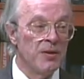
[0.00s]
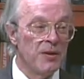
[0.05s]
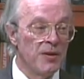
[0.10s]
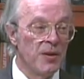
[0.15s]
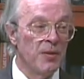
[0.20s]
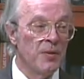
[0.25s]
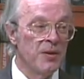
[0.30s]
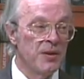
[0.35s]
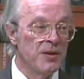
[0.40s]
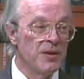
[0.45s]

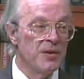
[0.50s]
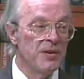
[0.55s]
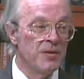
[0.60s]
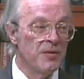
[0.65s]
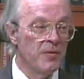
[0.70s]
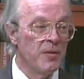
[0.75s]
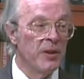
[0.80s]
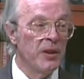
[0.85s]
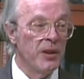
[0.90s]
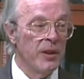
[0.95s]
So this
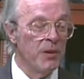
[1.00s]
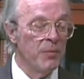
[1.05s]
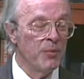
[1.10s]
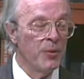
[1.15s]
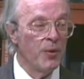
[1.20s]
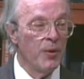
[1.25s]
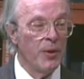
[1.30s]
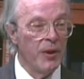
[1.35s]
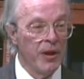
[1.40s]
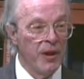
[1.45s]
is really
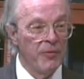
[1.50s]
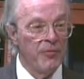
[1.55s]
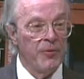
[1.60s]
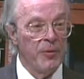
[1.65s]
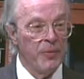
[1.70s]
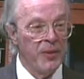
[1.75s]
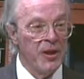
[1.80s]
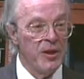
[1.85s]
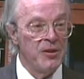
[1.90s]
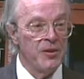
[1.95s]
important
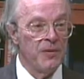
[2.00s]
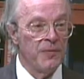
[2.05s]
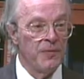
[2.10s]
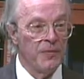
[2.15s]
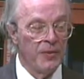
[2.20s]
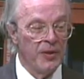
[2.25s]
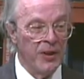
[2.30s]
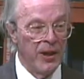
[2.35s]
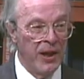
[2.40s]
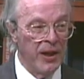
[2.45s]
information
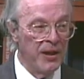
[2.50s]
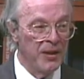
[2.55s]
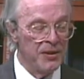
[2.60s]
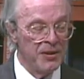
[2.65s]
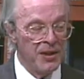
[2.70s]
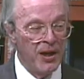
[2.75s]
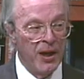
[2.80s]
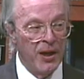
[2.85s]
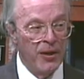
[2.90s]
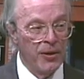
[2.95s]
for that
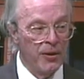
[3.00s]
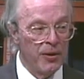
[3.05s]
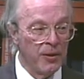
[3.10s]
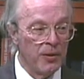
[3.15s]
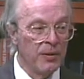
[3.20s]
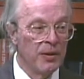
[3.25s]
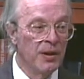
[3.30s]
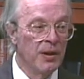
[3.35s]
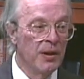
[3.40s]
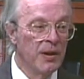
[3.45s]
entire
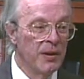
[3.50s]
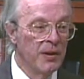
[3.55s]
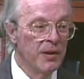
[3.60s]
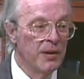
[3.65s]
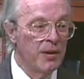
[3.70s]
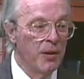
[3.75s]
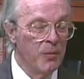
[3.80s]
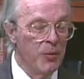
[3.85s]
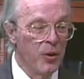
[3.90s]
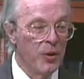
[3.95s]

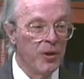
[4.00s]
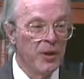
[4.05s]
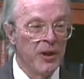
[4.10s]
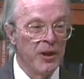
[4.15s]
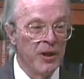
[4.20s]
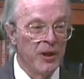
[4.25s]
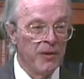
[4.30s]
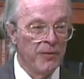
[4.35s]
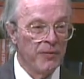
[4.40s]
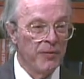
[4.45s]

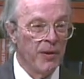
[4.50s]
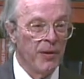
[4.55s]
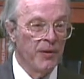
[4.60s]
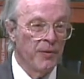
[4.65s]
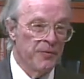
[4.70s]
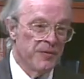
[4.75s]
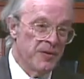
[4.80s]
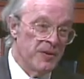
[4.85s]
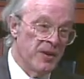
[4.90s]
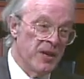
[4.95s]
community
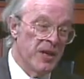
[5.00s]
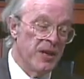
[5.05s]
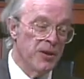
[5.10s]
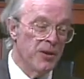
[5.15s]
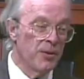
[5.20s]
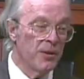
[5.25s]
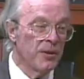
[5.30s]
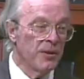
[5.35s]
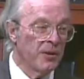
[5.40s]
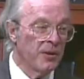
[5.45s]
of senior